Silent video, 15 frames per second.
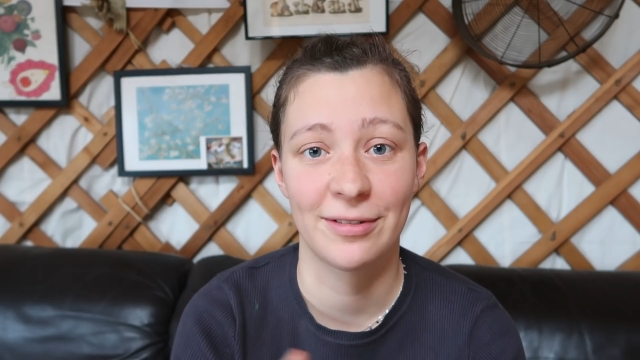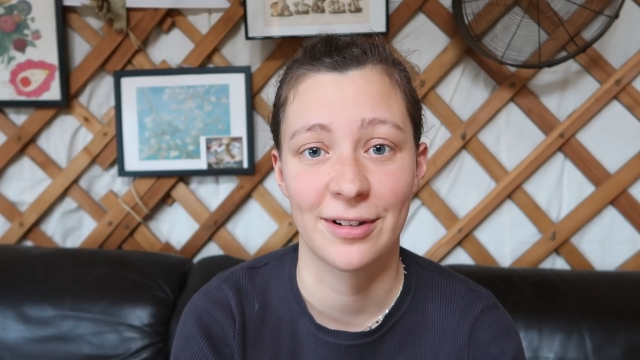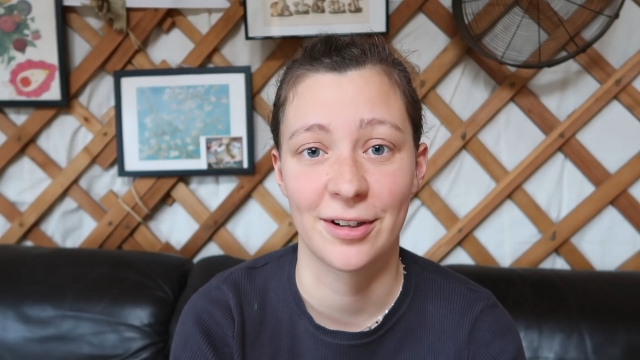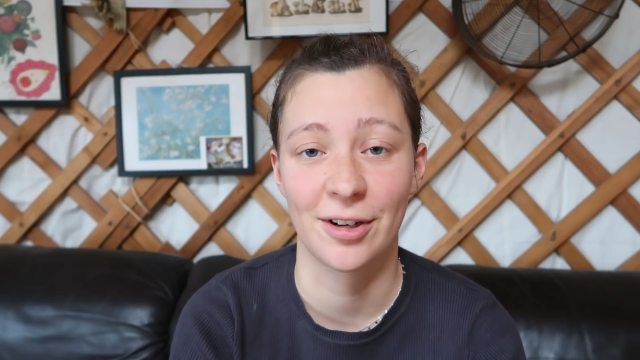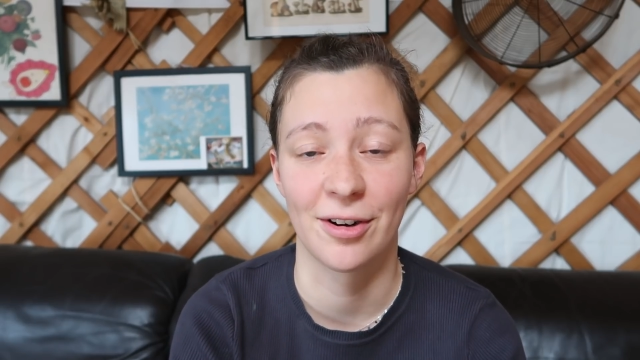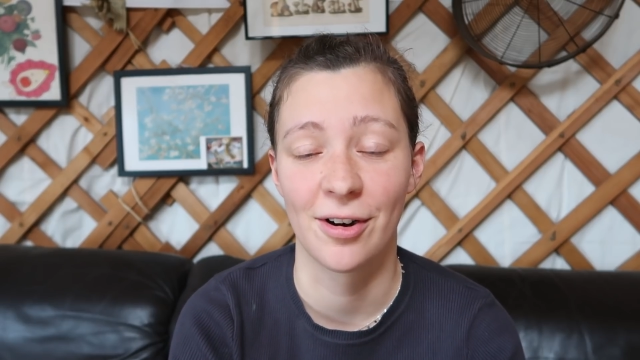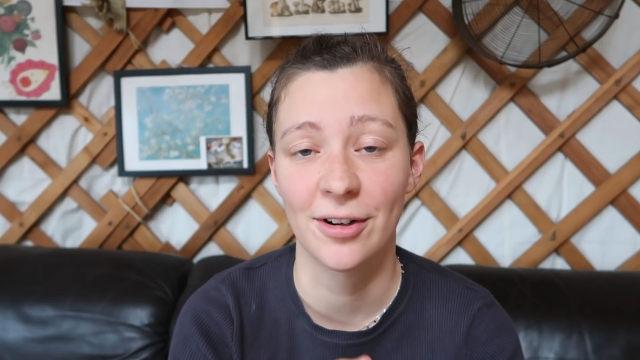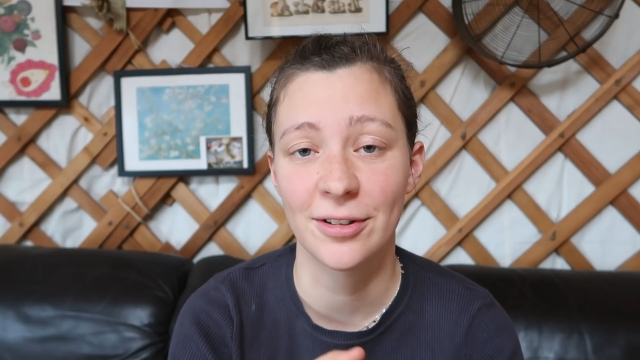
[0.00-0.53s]

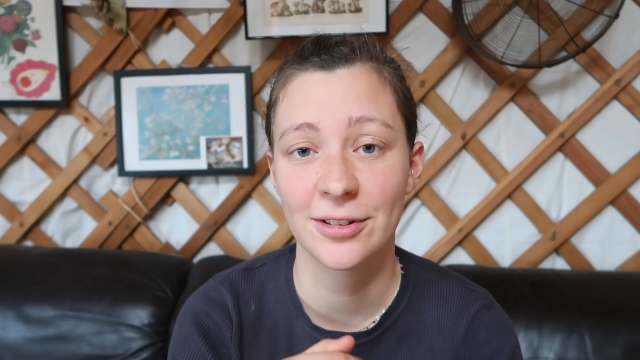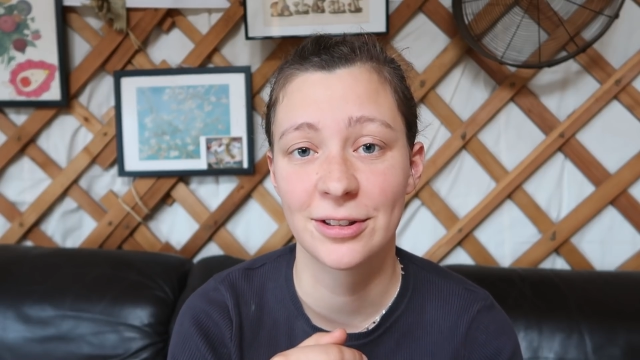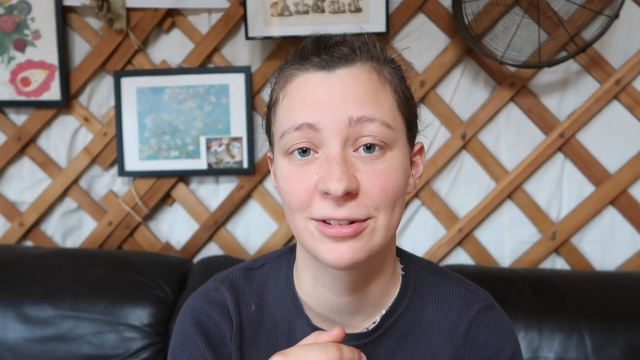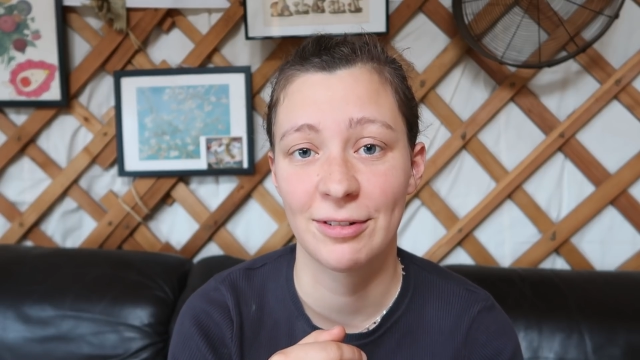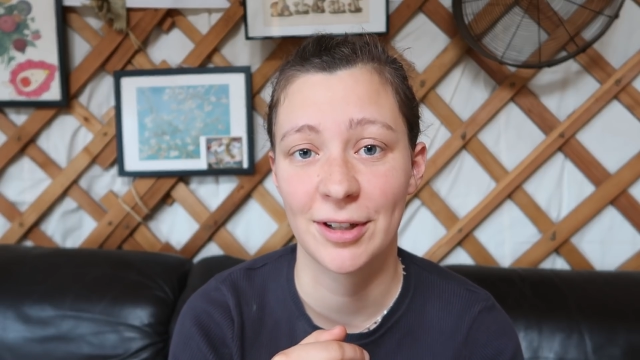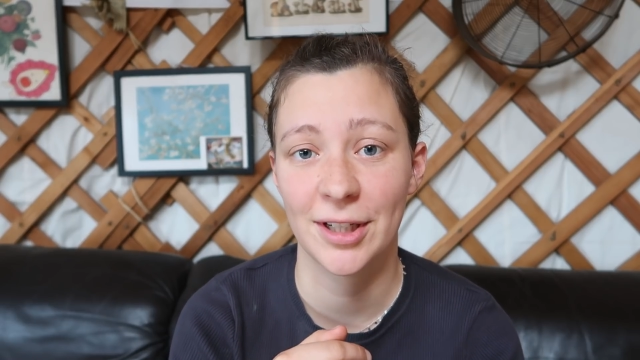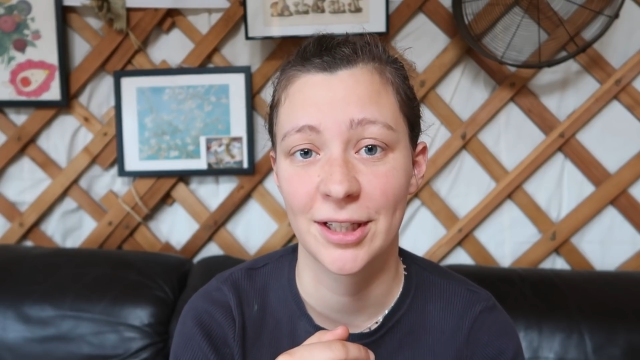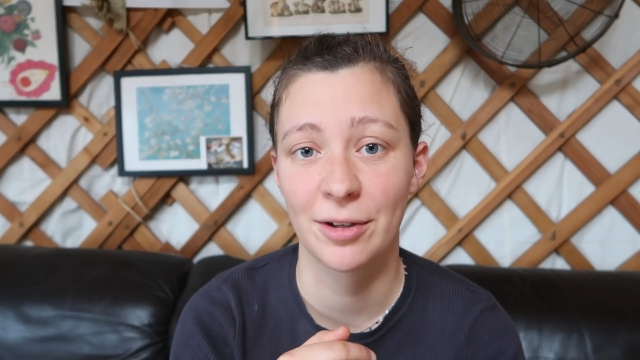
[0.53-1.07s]
very hot
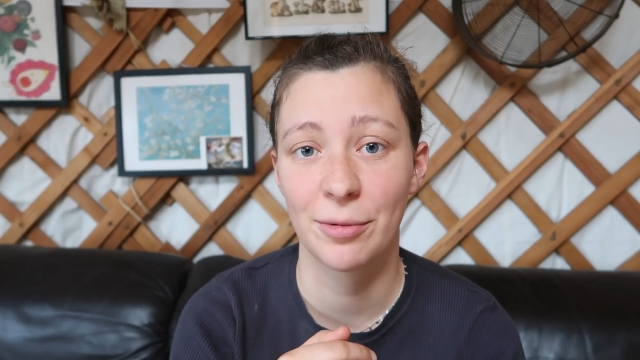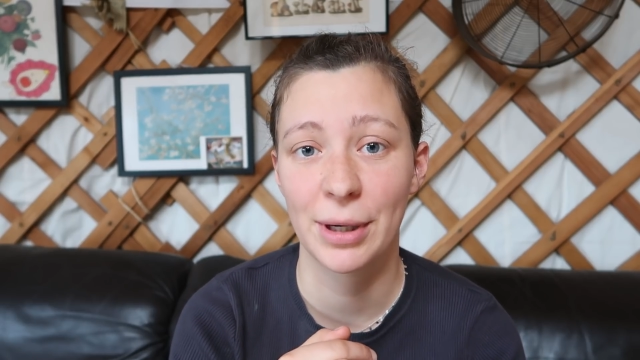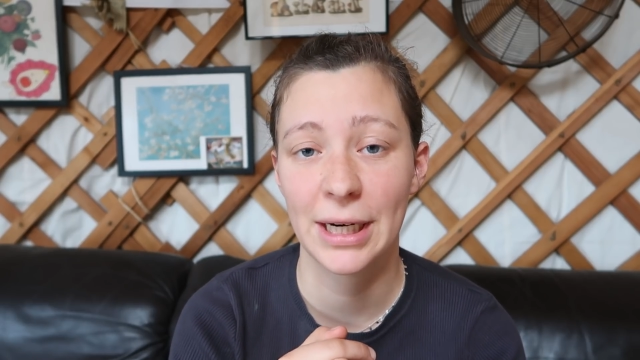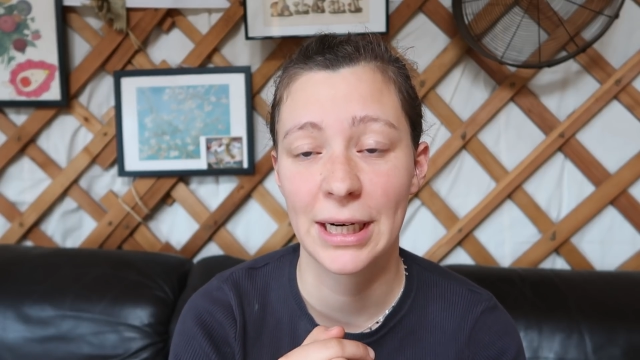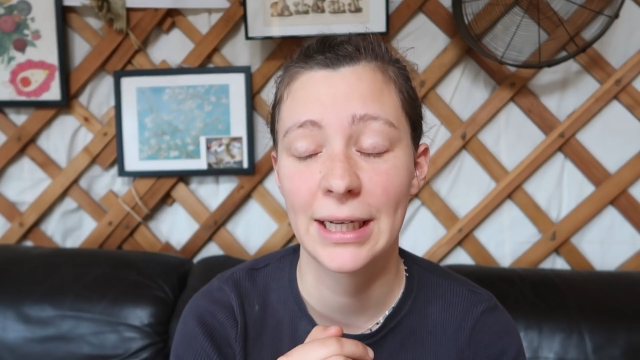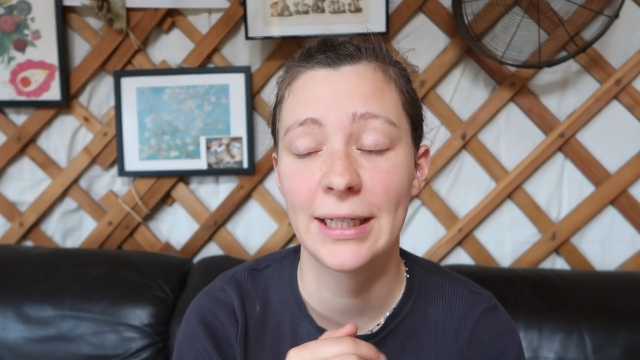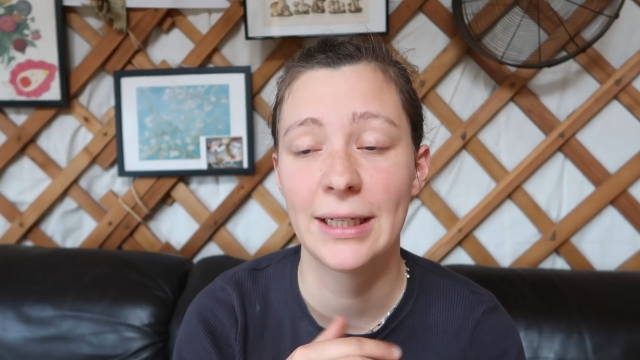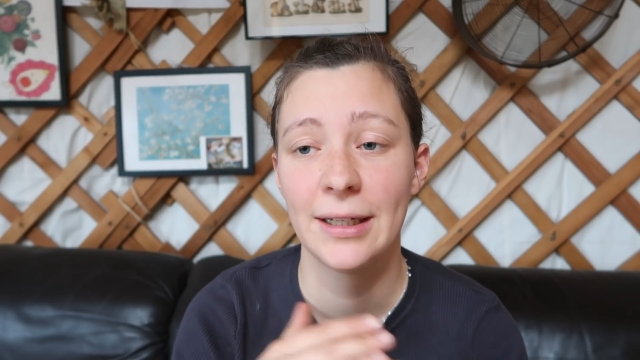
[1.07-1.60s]
very
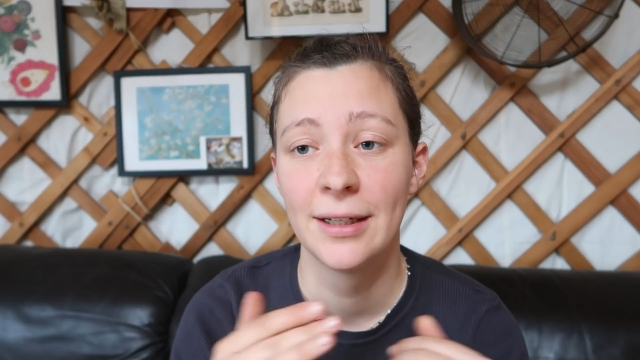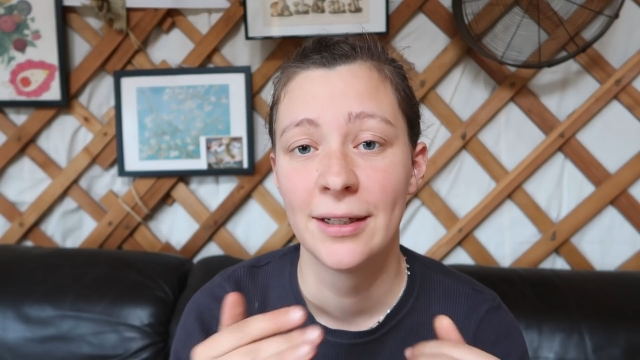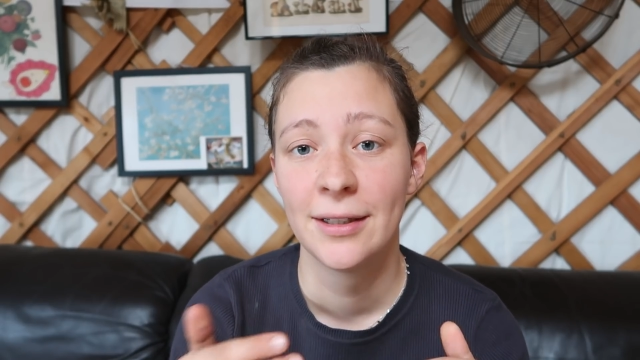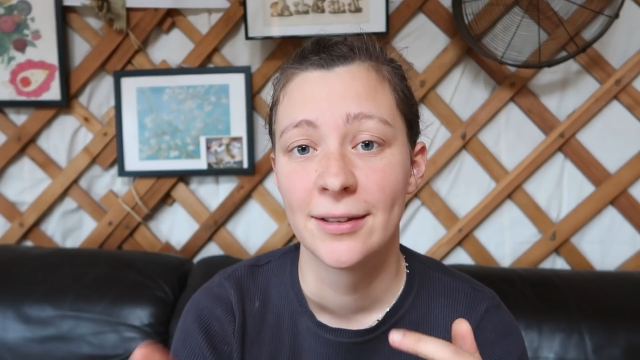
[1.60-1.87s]
quickly